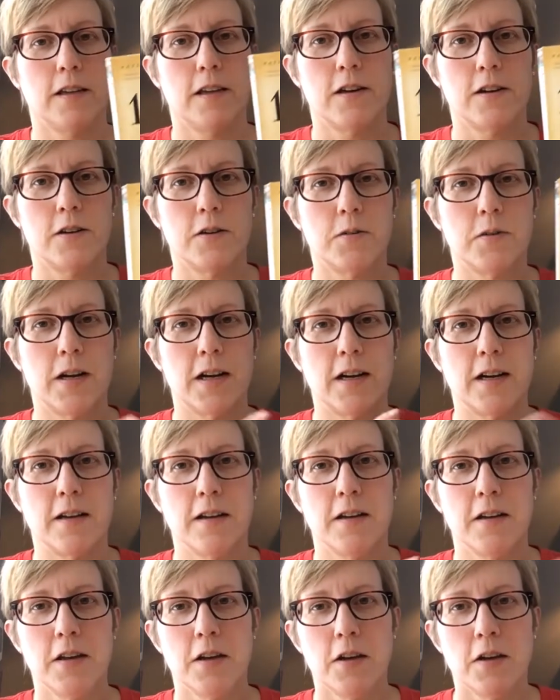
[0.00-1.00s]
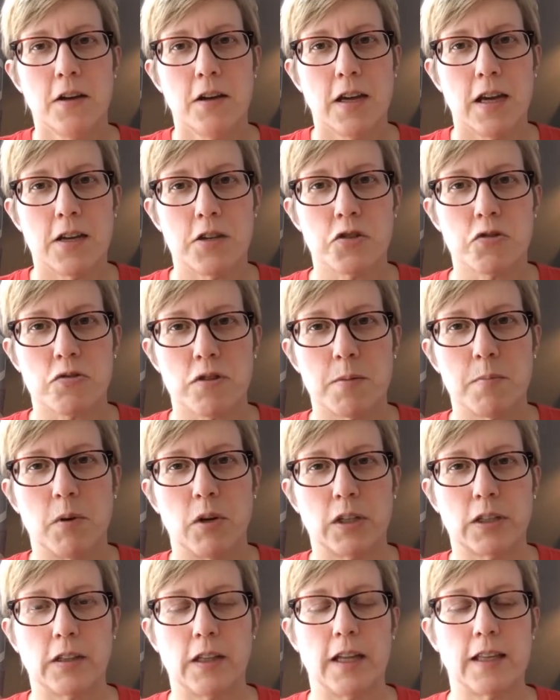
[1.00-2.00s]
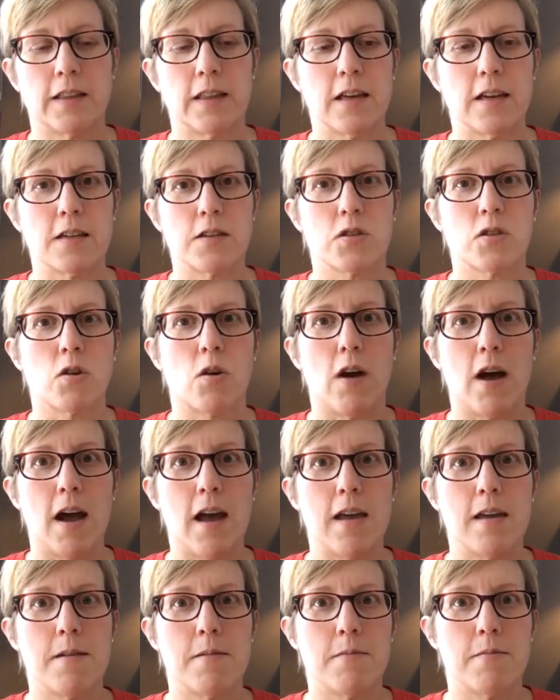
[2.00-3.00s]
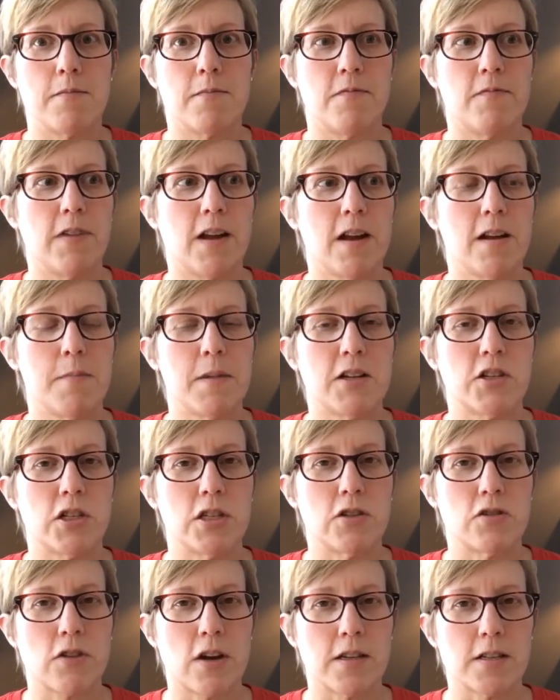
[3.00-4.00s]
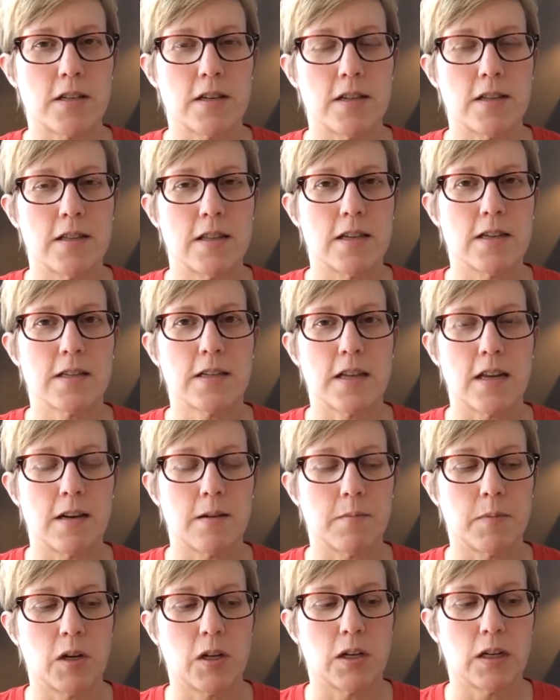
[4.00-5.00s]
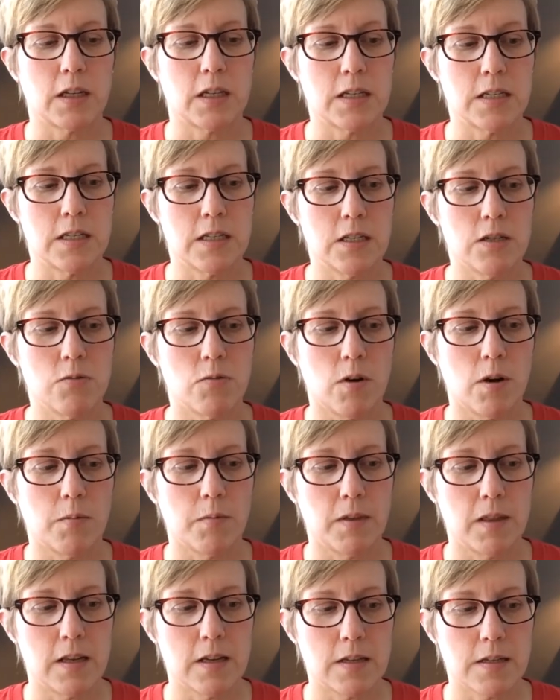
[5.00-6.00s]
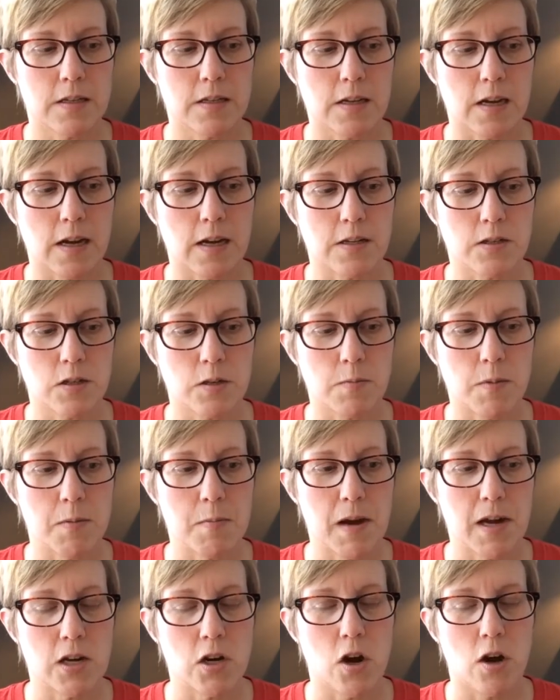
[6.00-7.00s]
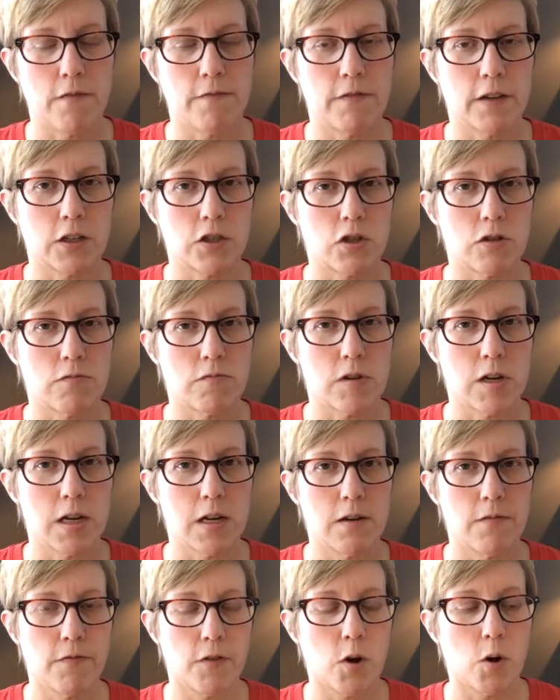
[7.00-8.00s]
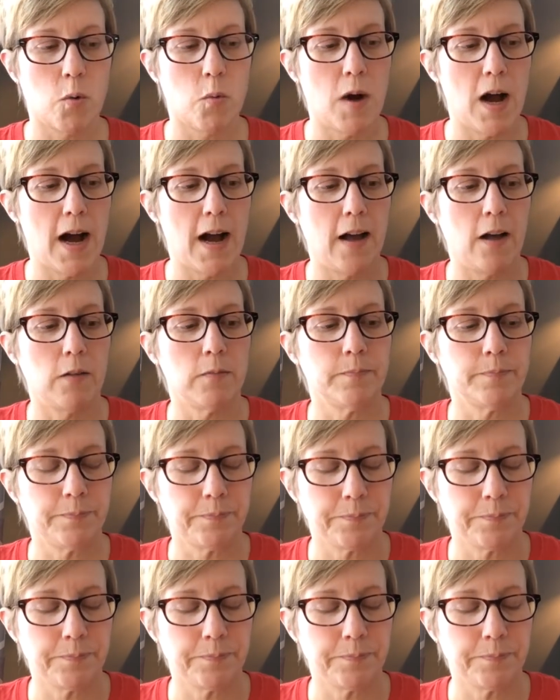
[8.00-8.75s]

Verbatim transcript: you know, uh, history book like this. So I am very much interested in this and I'm going to continue on with this. Uh, it's going to be my nonfiction read for a while.